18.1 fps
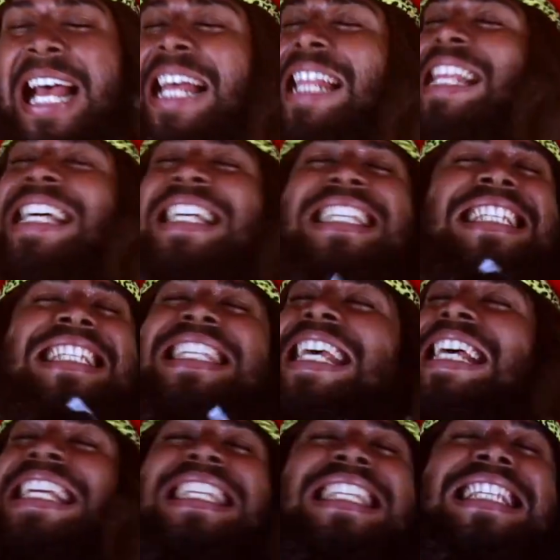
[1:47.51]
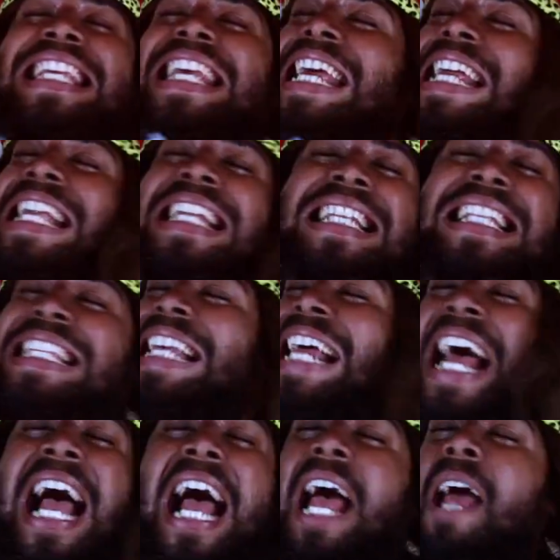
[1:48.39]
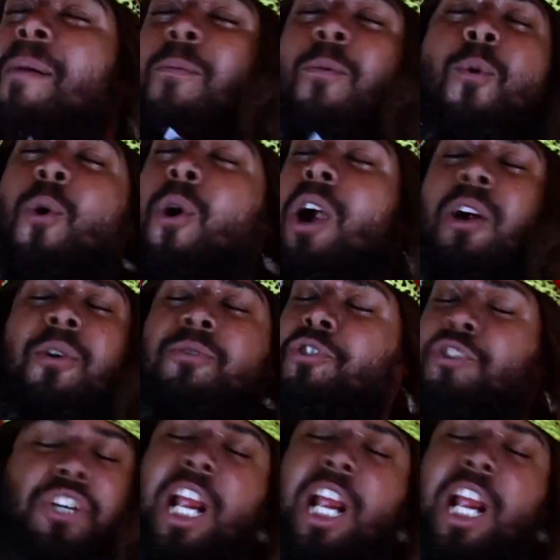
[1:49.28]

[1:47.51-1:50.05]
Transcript: the 16-time world